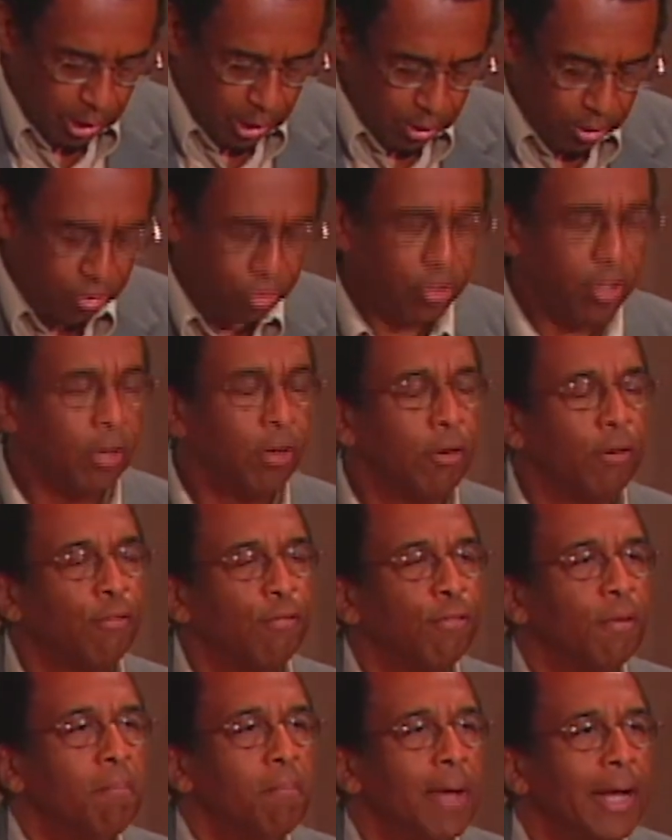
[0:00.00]
The senator
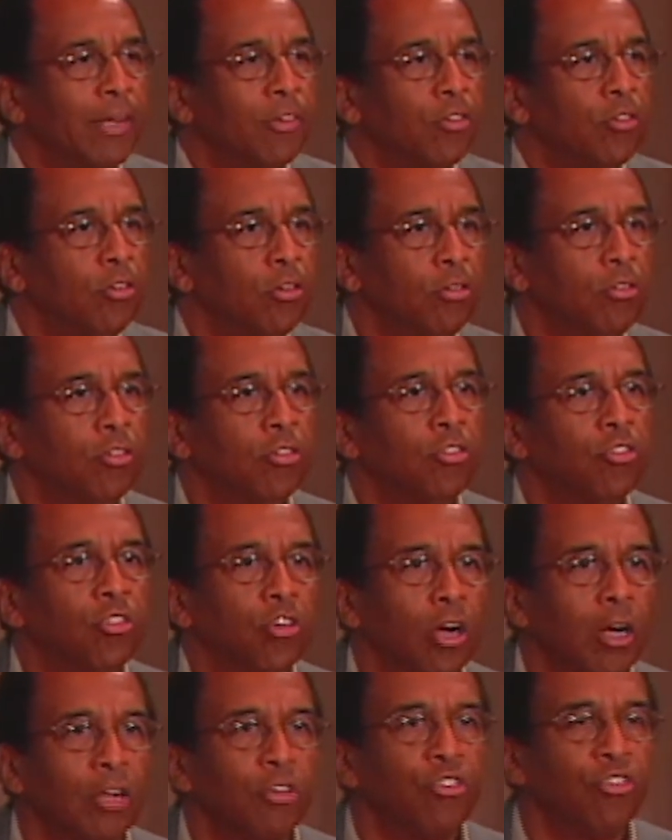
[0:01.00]
from Massachusetts,
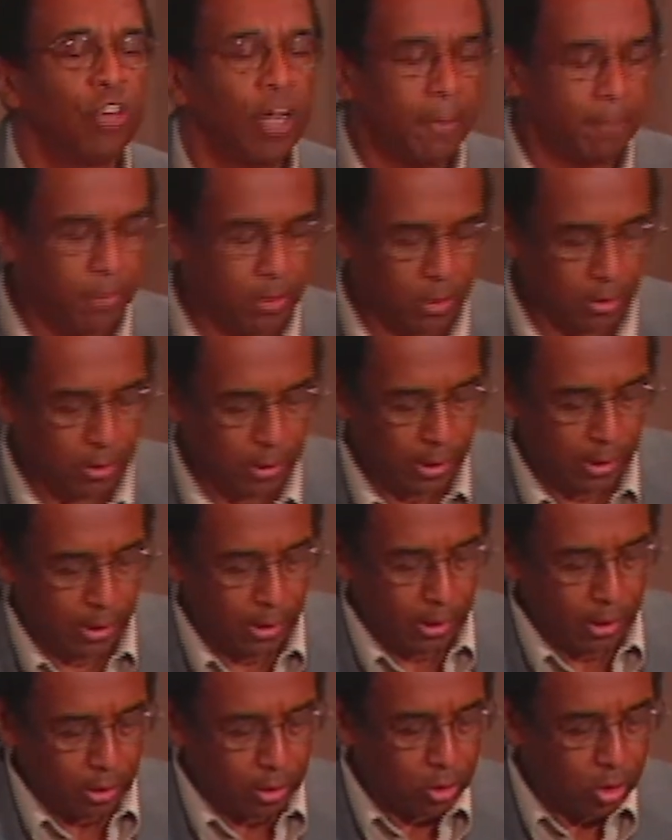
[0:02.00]
Charles Sumner,
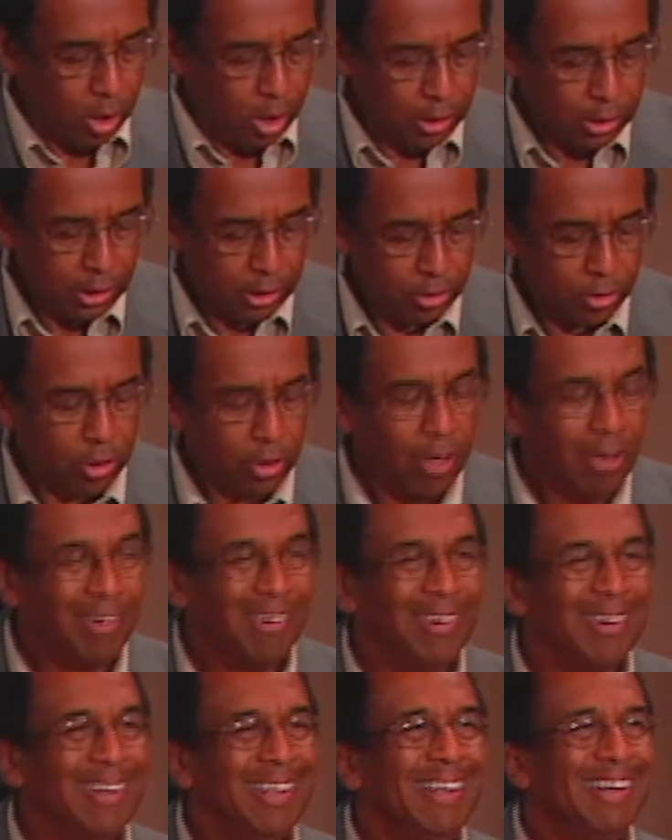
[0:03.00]
called it
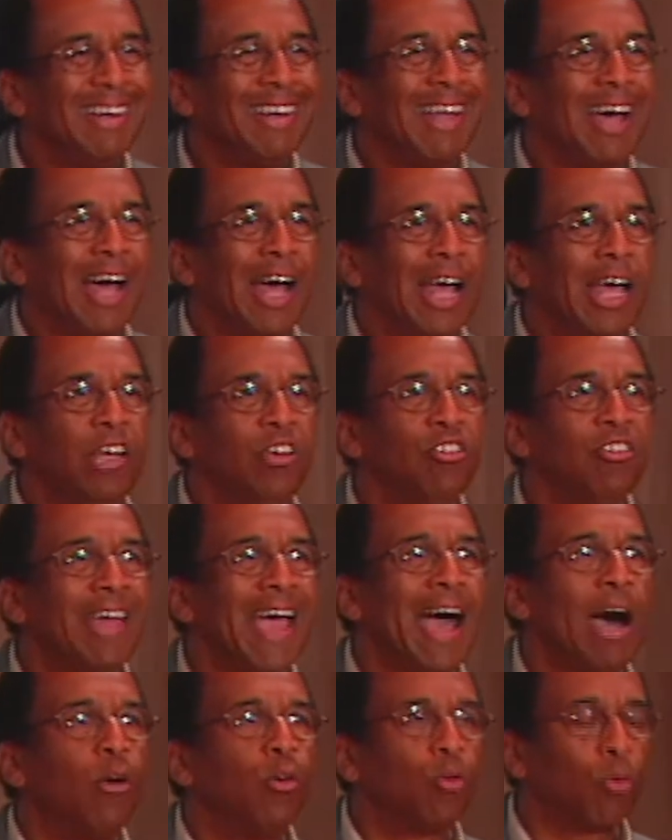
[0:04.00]
legalized
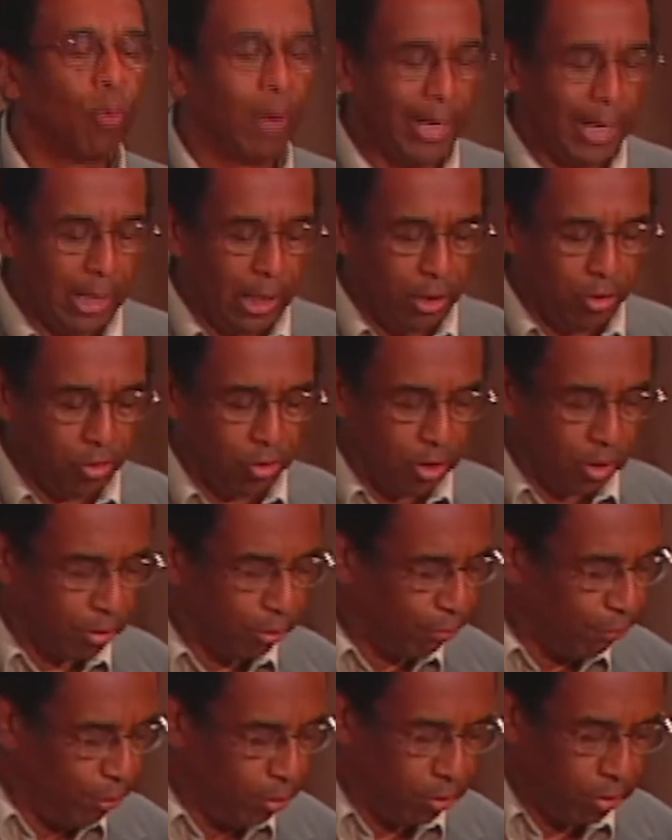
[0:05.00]
outrage, this
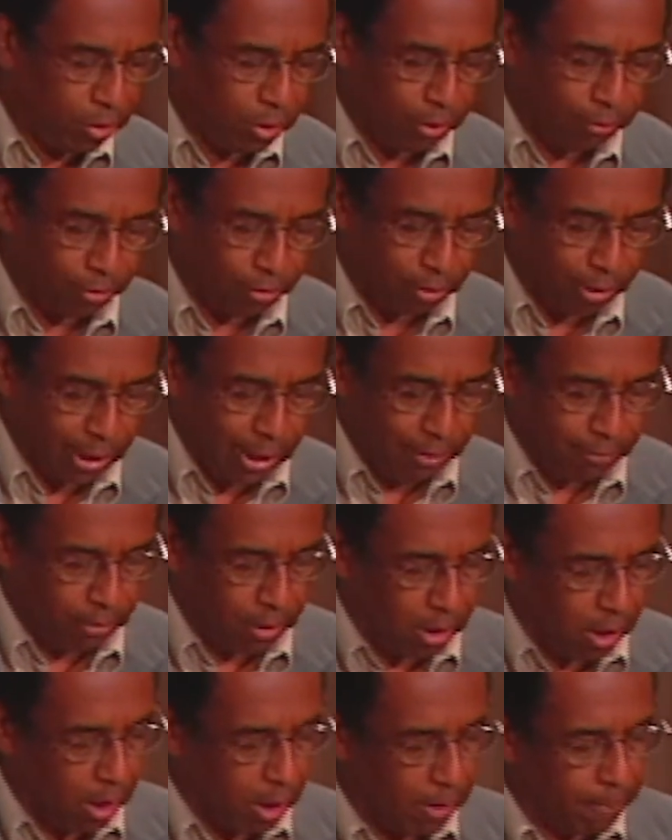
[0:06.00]
fugitive slave
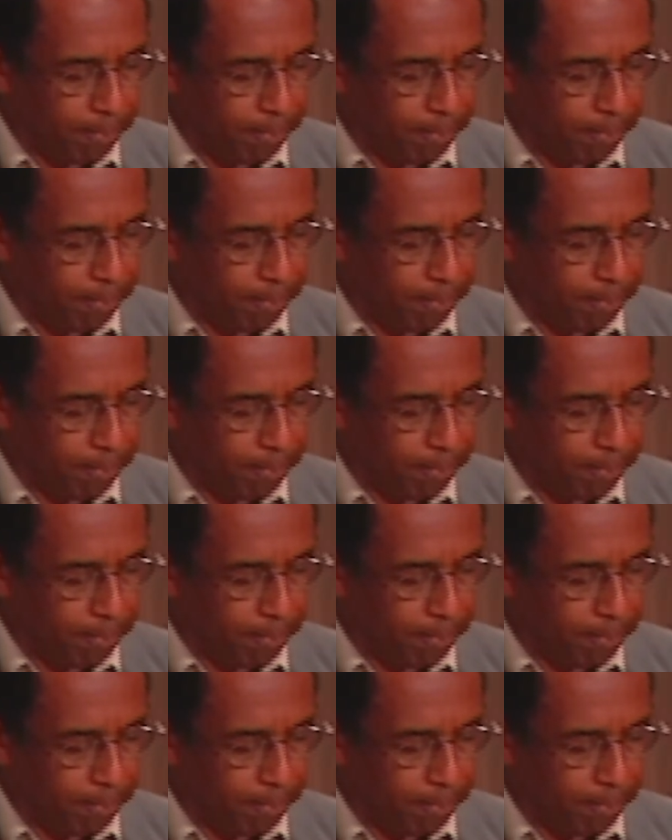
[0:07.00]
law.